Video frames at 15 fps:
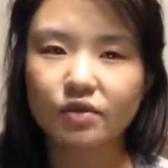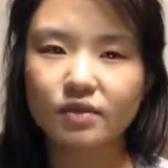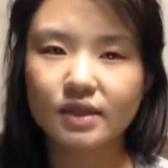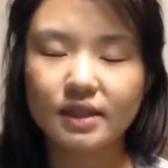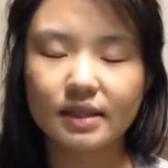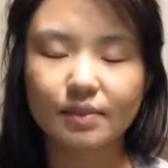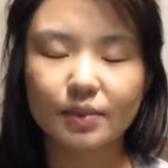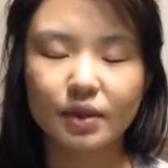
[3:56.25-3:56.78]

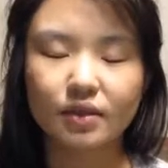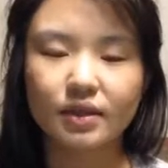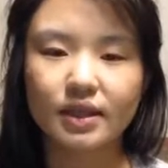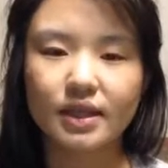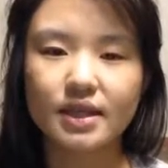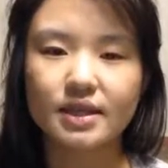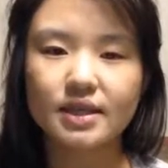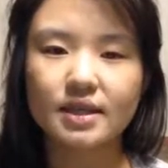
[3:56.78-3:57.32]

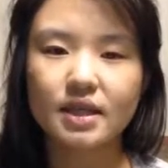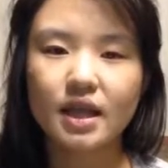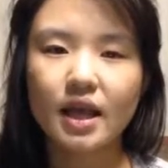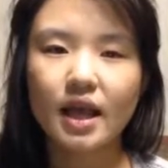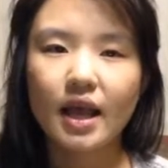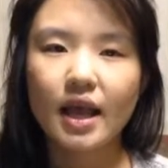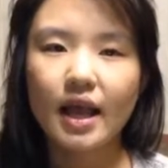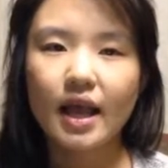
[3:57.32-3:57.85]
disabilities
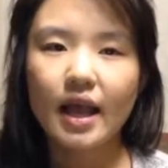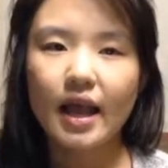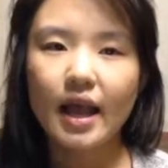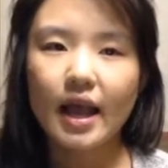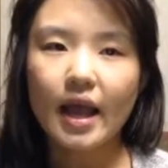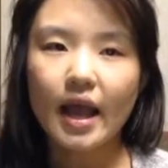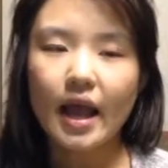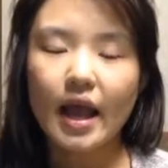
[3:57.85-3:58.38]

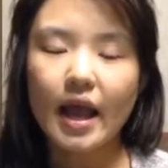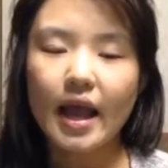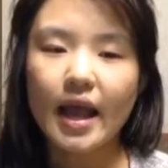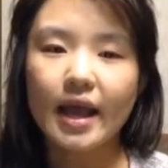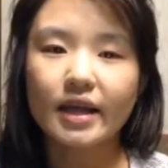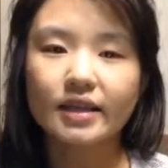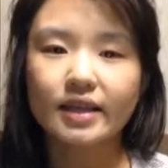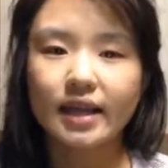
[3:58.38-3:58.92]

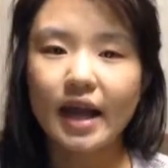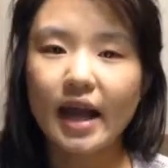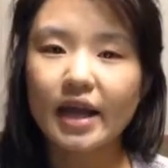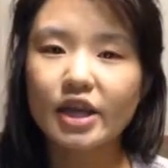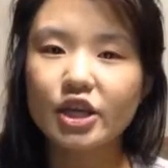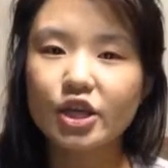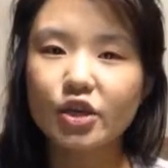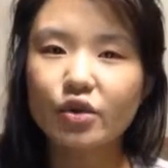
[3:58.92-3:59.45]
and an
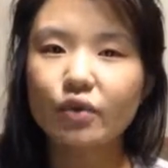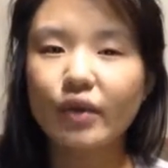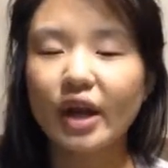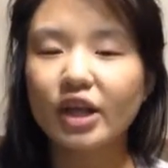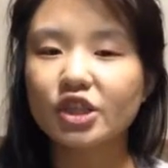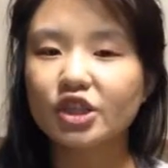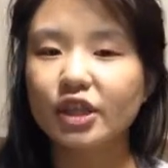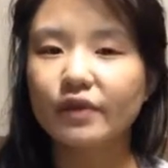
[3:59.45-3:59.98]
IQ
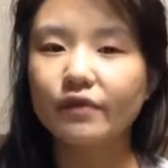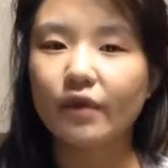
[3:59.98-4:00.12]
ranging